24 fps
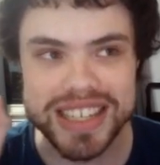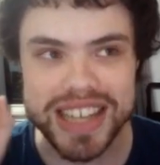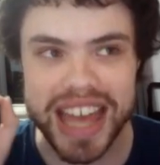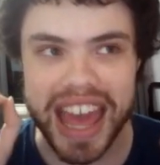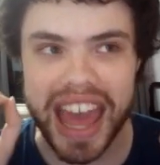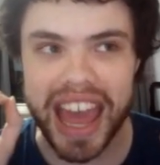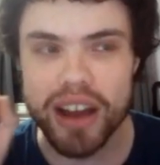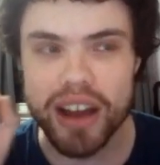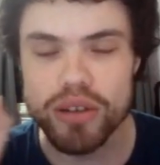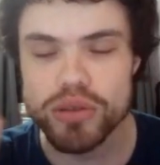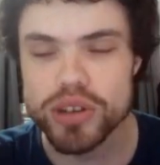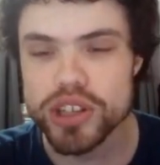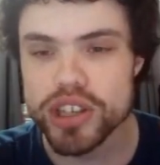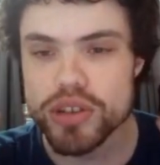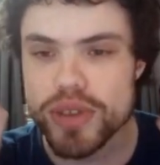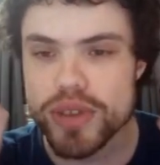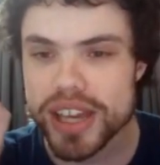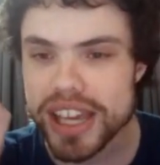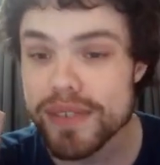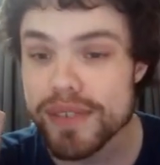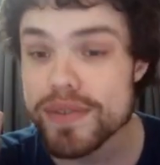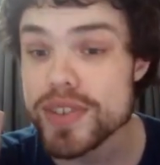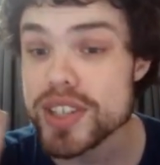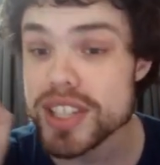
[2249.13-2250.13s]
how do you
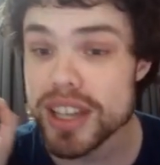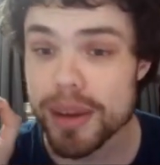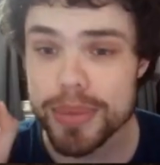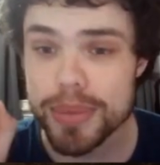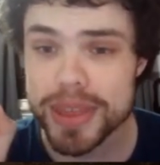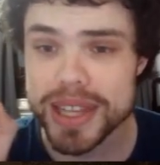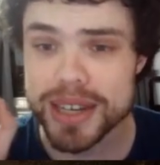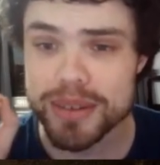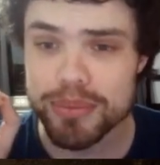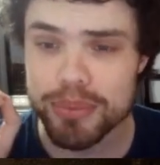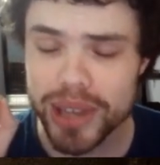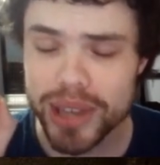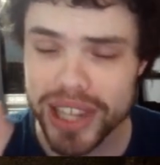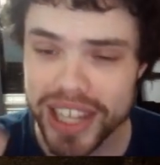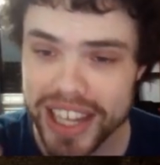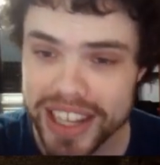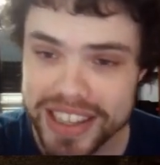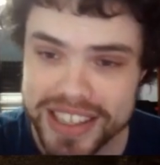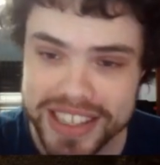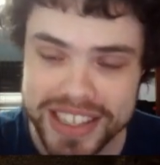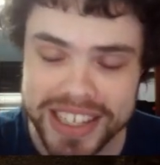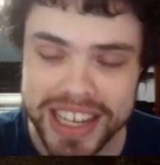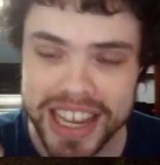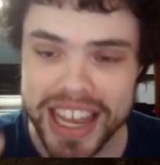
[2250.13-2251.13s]
give something
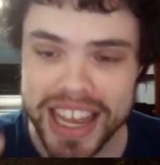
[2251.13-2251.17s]
blitz?